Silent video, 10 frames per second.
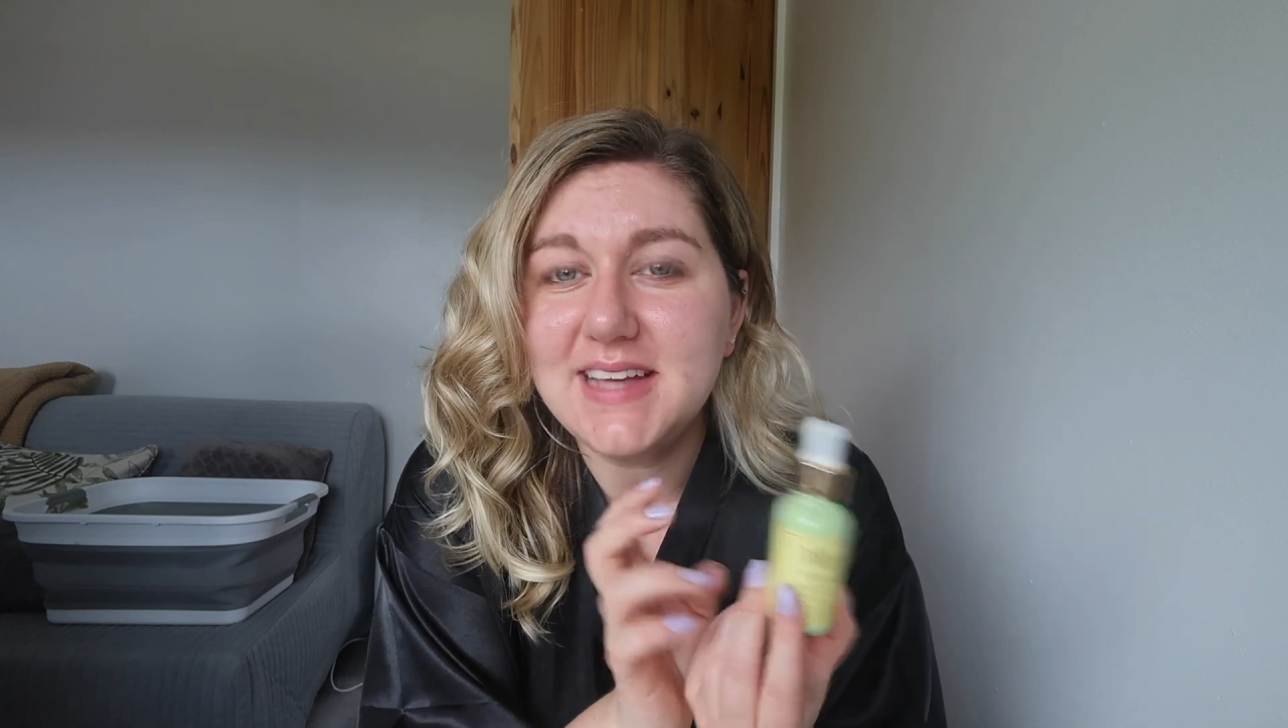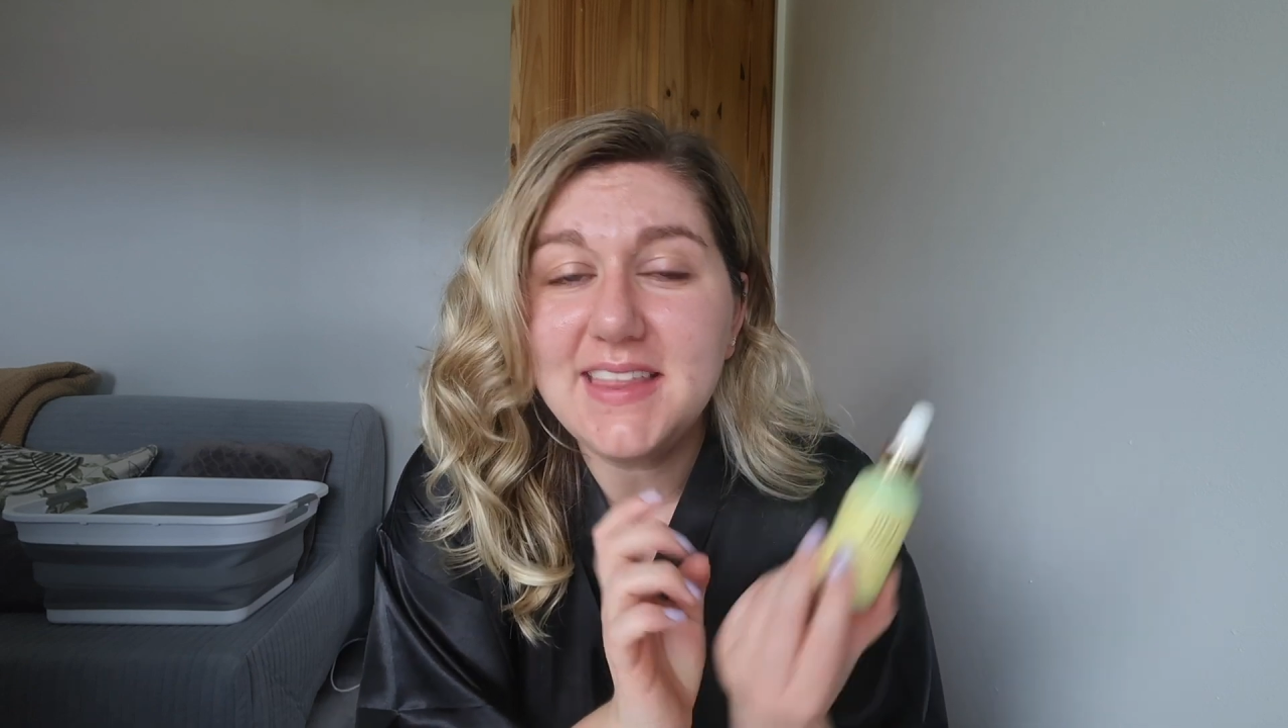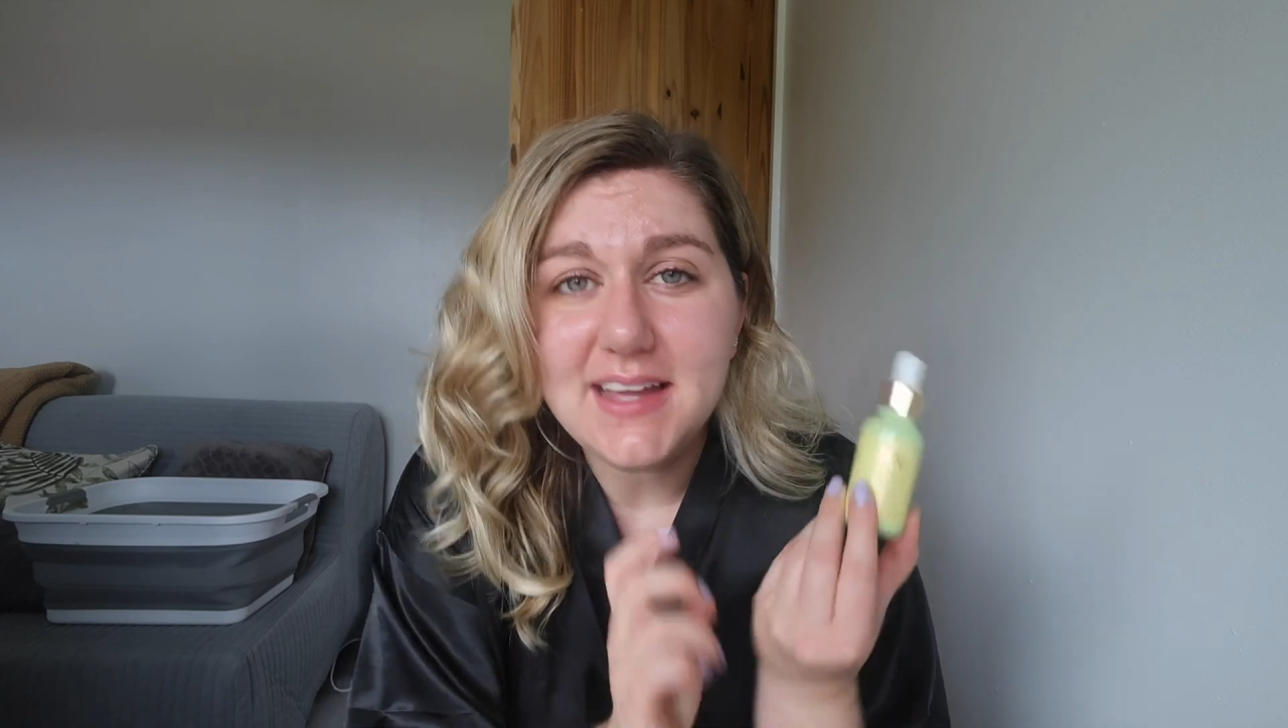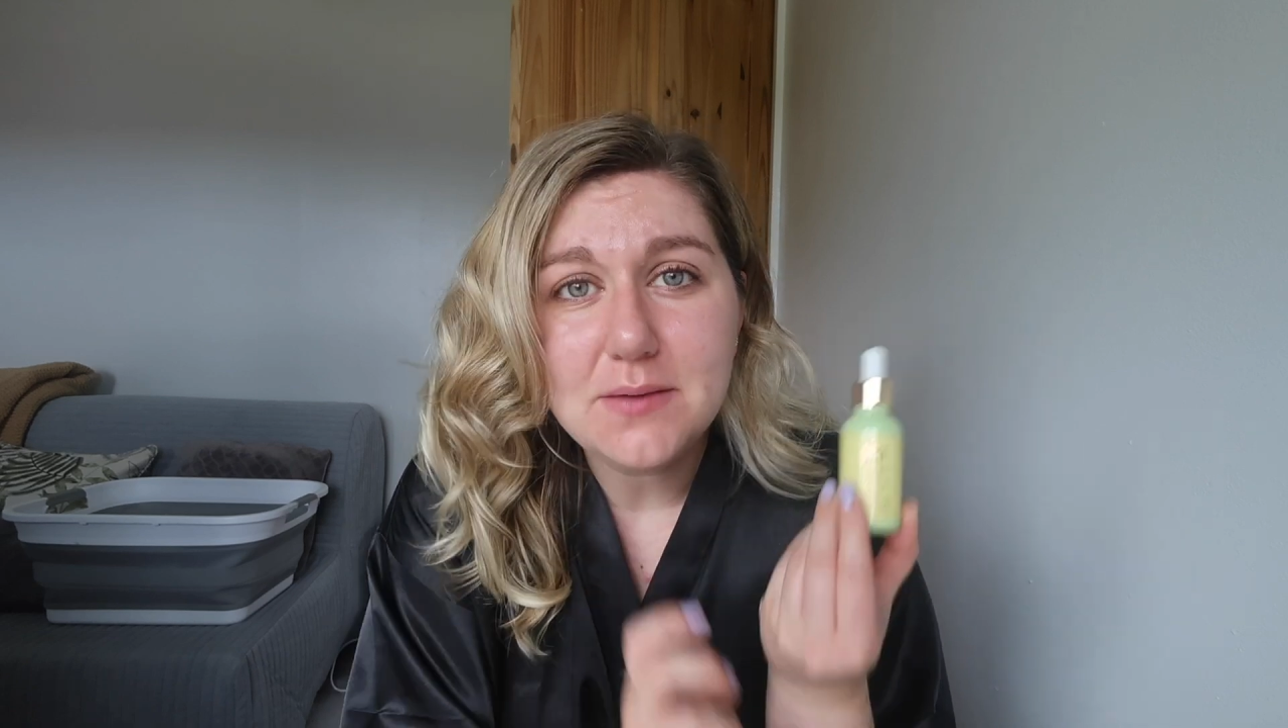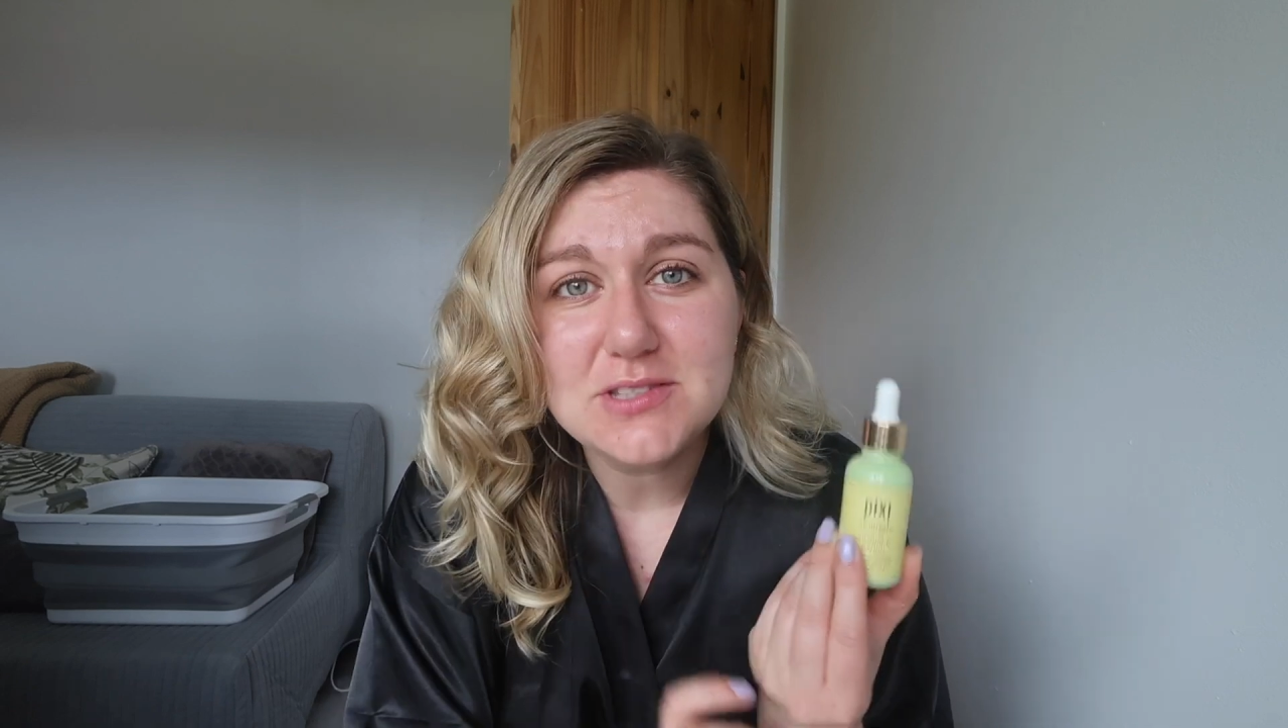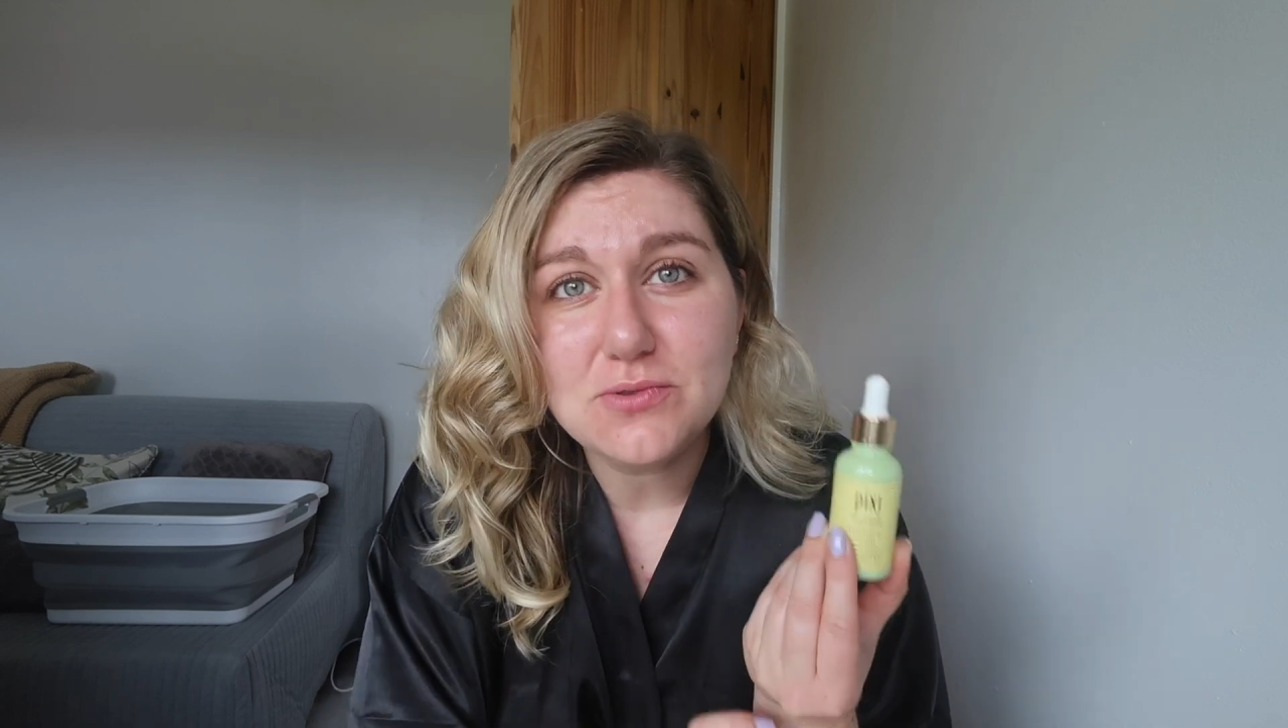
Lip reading: I think it was